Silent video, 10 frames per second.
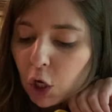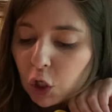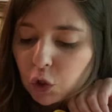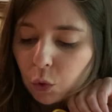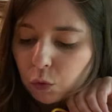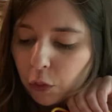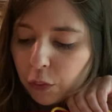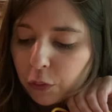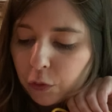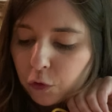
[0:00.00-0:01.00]
So
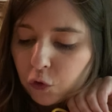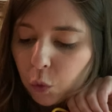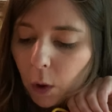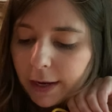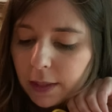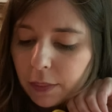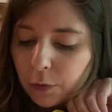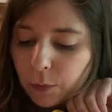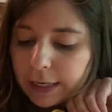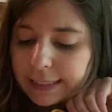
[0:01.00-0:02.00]

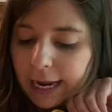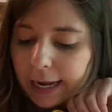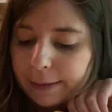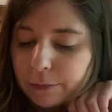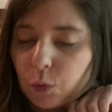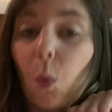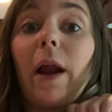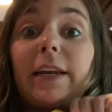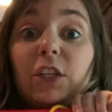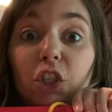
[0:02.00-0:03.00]
23 times
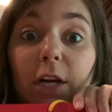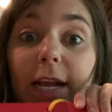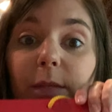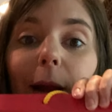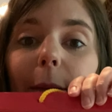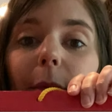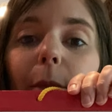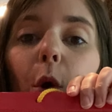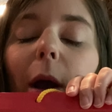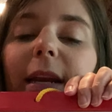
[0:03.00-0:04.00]
1 is your next
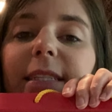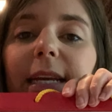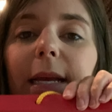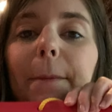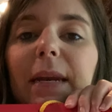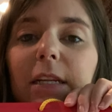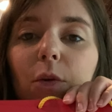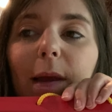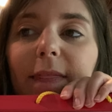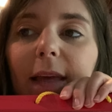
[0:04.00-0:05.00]
problem. Go ahead and take a minute
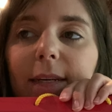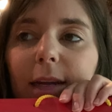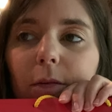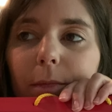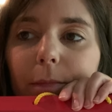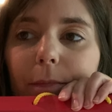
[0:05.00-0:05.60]
to write that down.